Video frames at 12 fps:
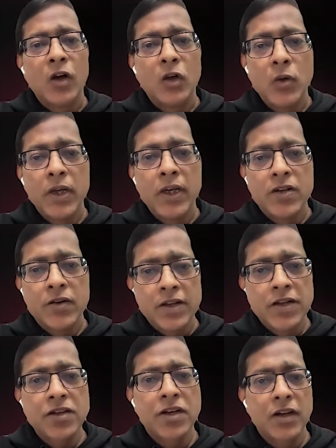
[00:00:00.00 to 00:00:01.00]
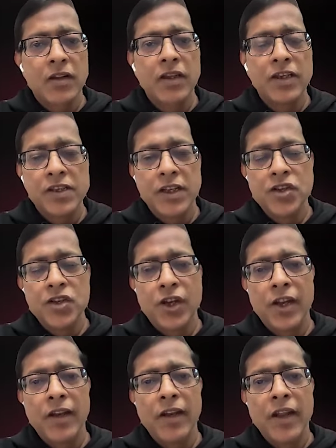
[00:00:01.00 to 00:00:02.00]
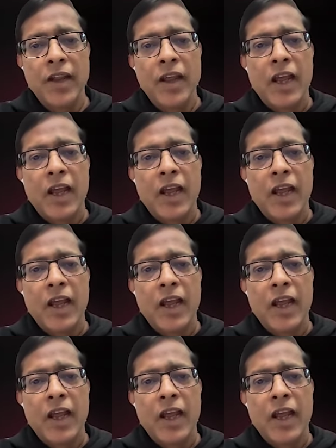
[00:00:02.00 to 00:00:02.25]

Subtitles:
on doing a transaction on the C chain,